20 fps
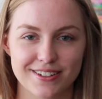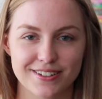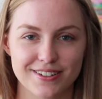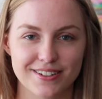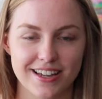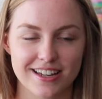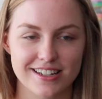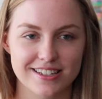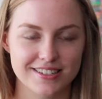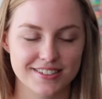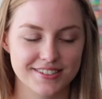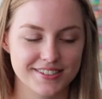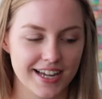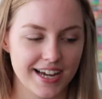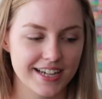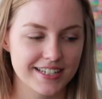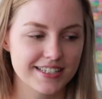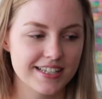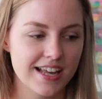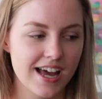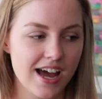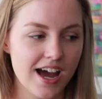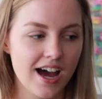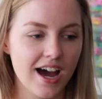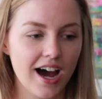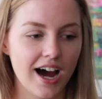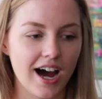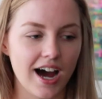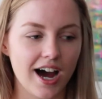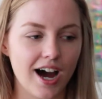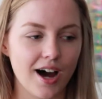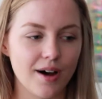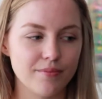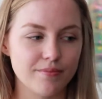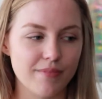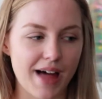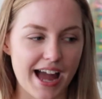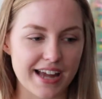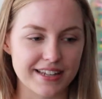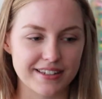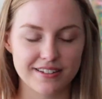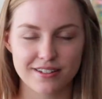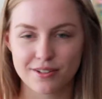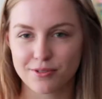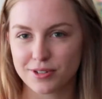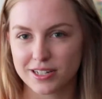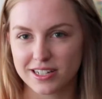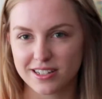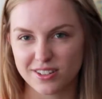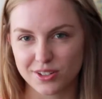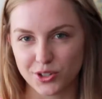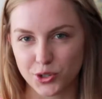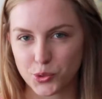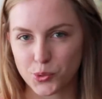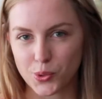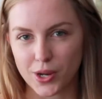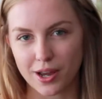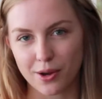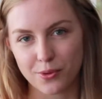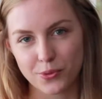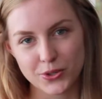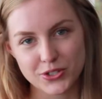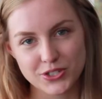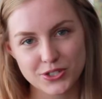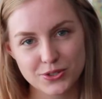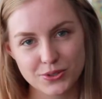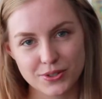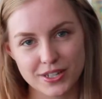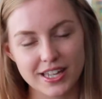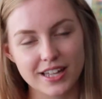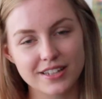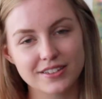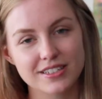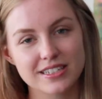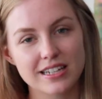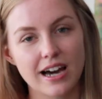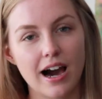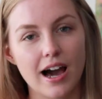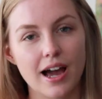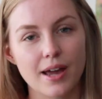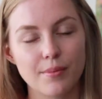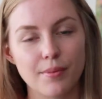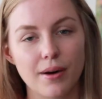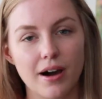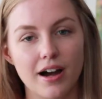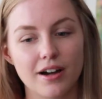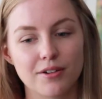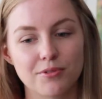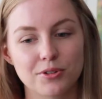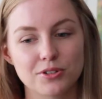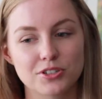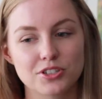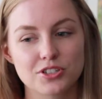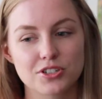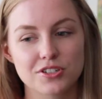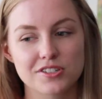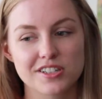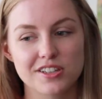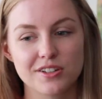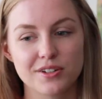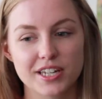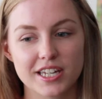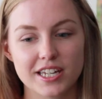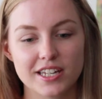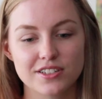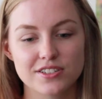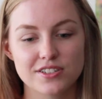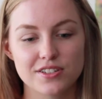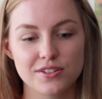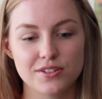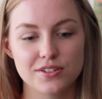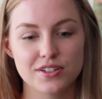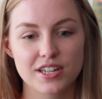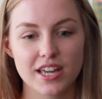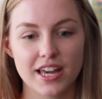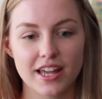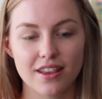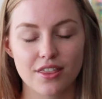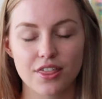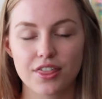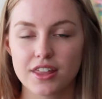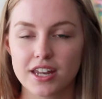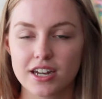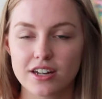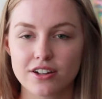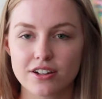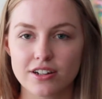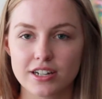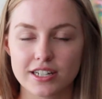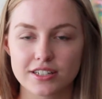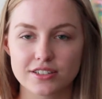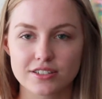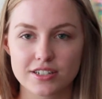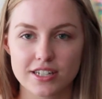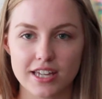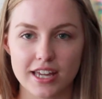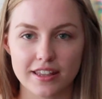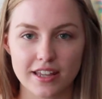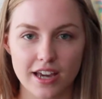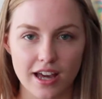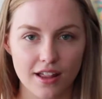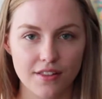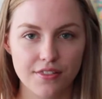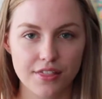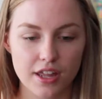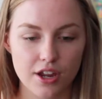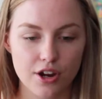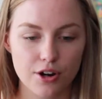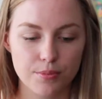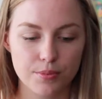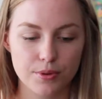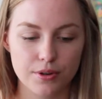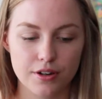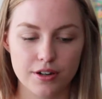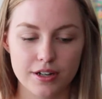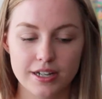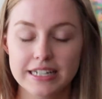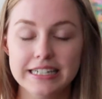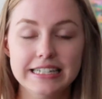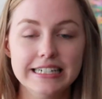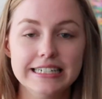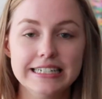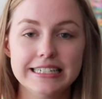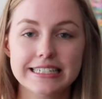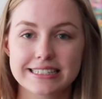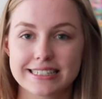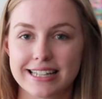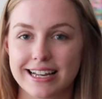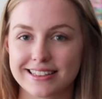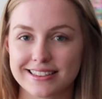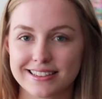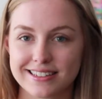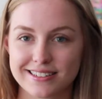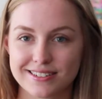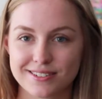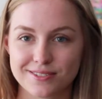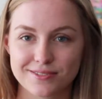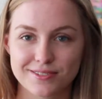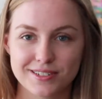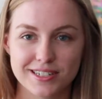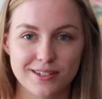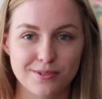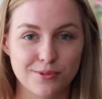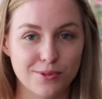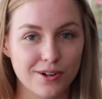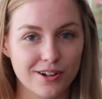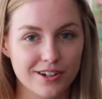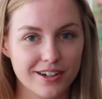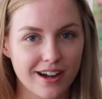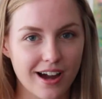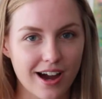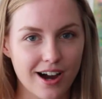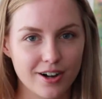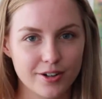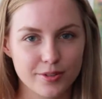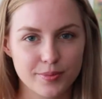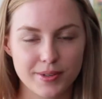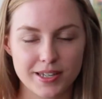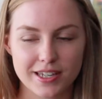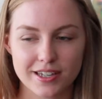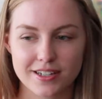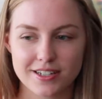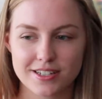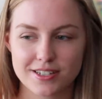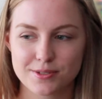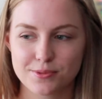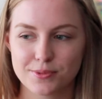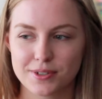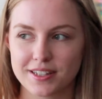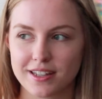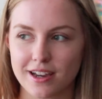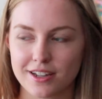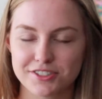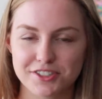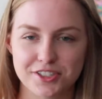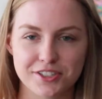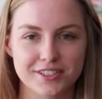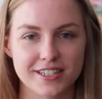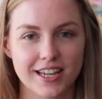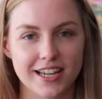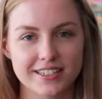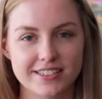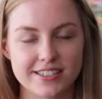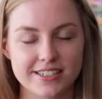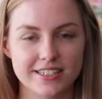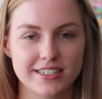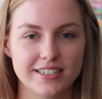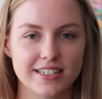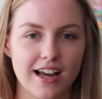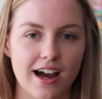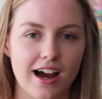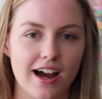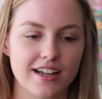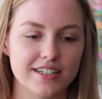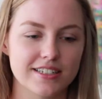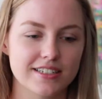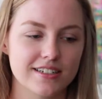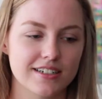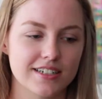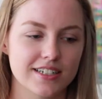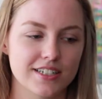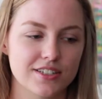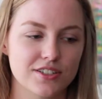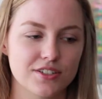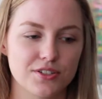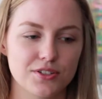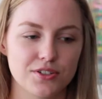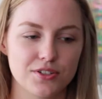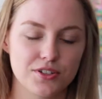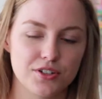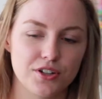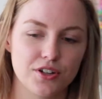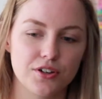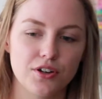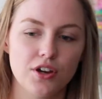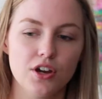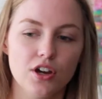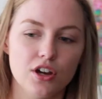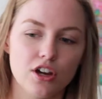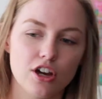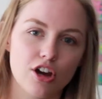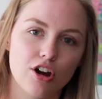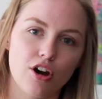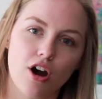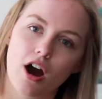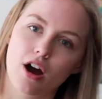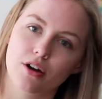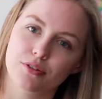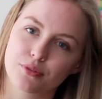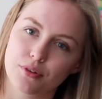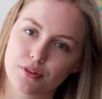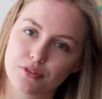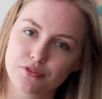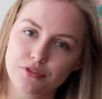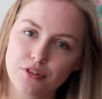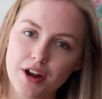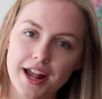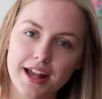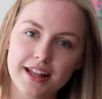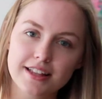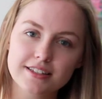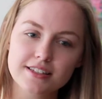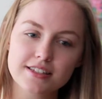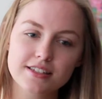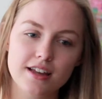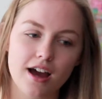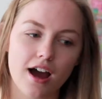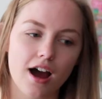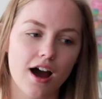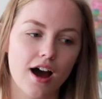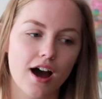a good exercise. I didn't really know what I was doing at the time. I was just looking to get thinner and to get healthier, but that didn't really work out because when I turned 18, I started to, you know, go out with friends,